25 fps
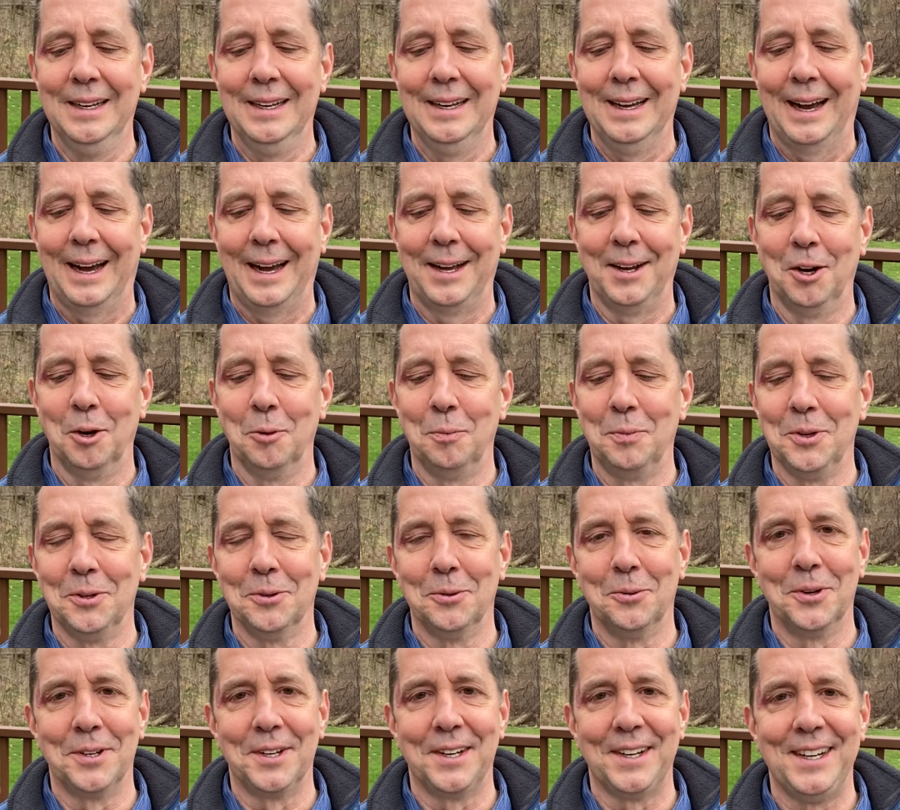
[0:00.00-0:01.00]
I hope you'll
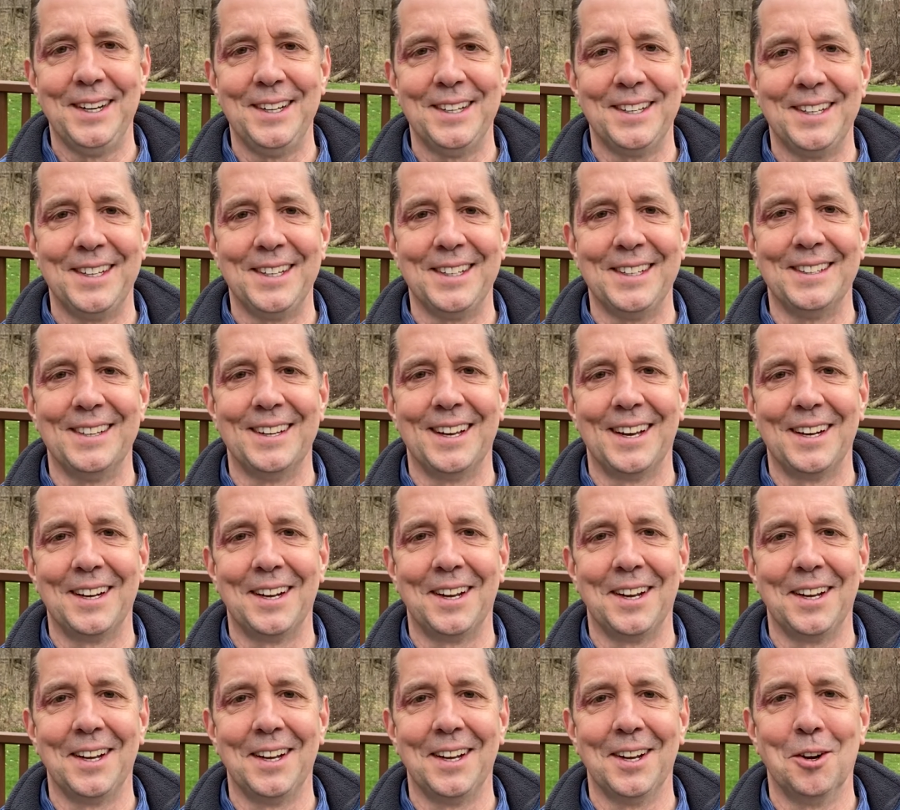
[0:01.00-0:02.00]
want to hear it, and
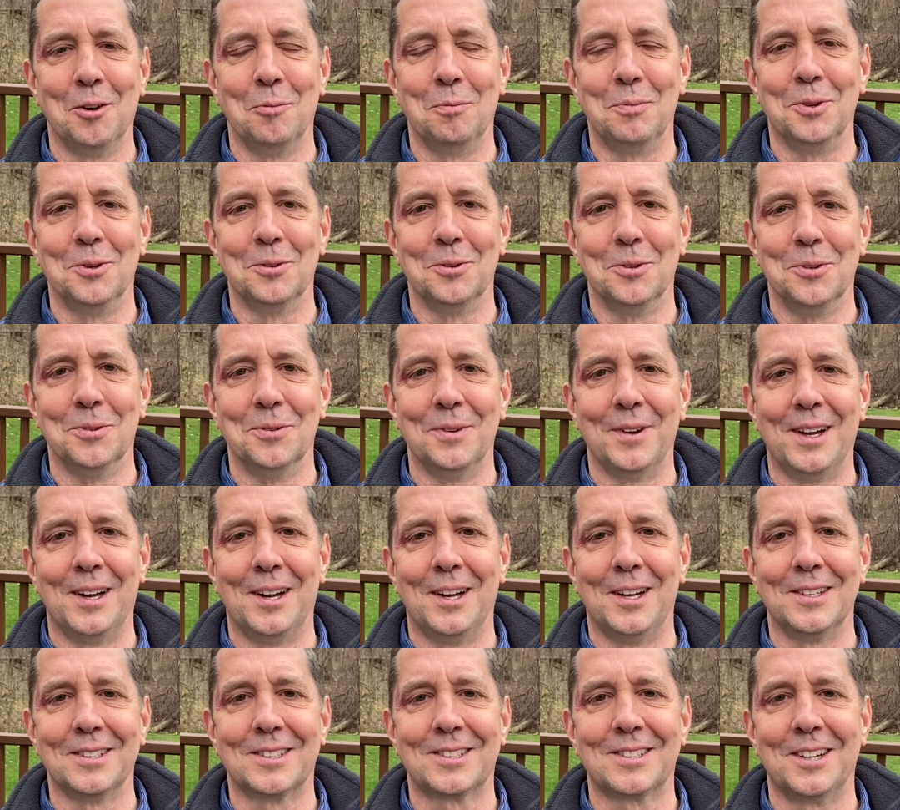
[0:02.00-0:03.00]
I hope you'll
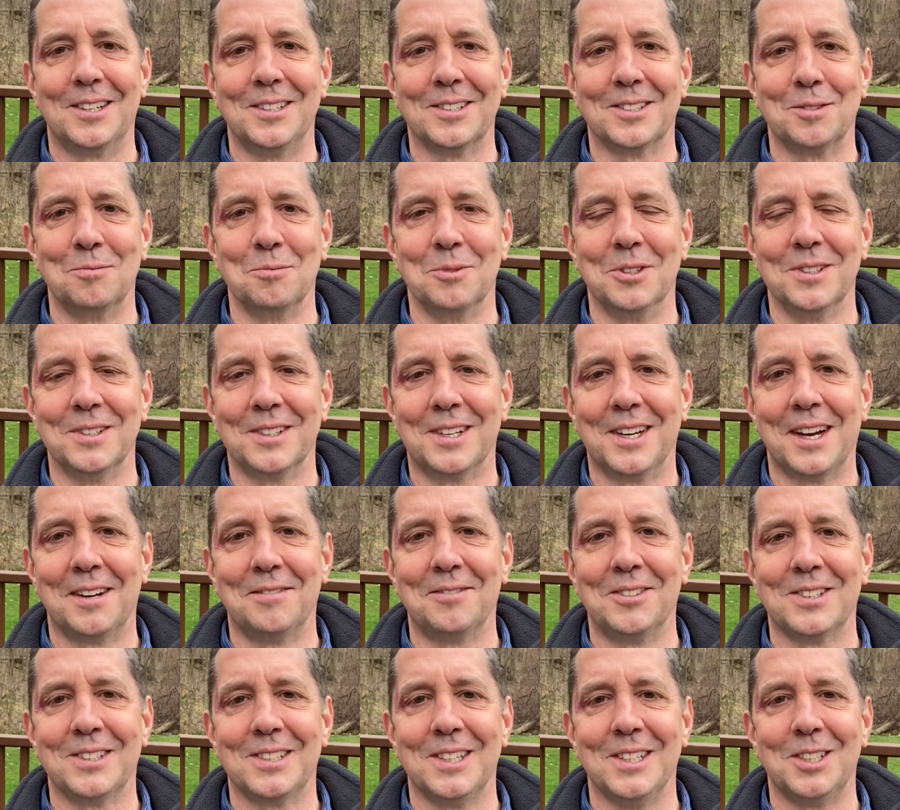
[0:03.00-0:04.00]
start some good
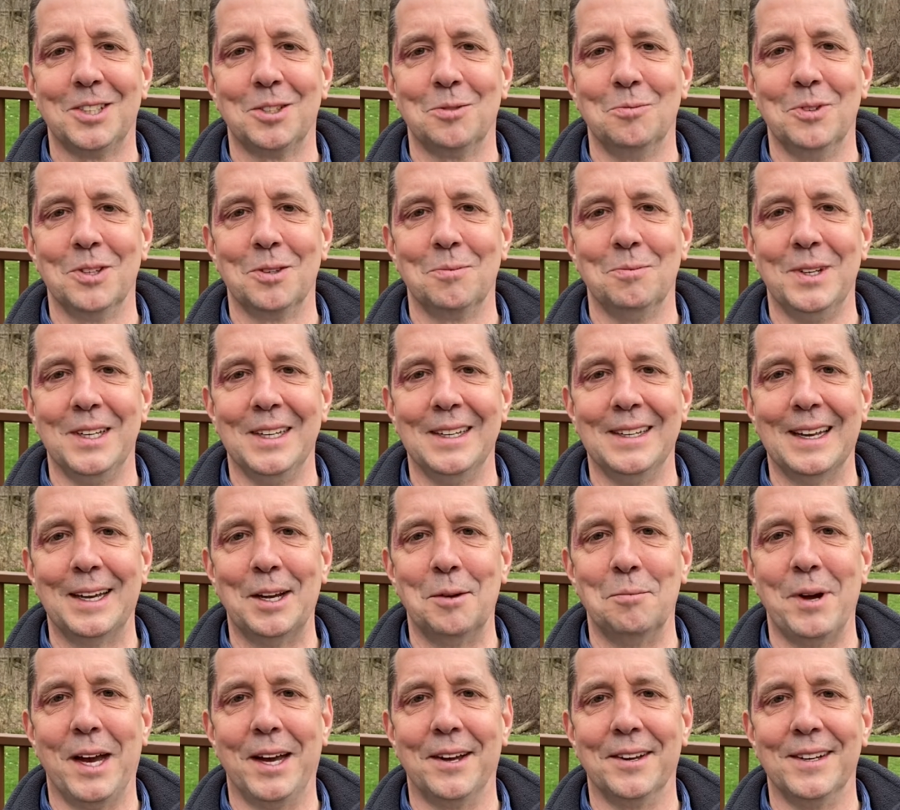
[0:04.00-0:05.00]
conversation with me
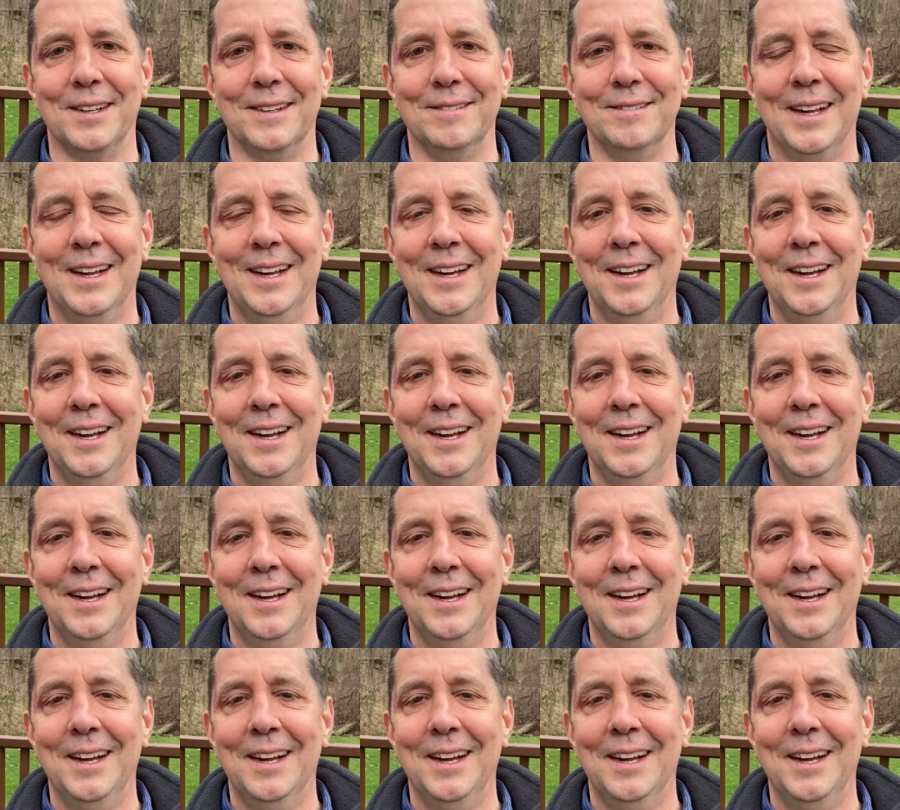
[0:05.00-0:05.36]
about it.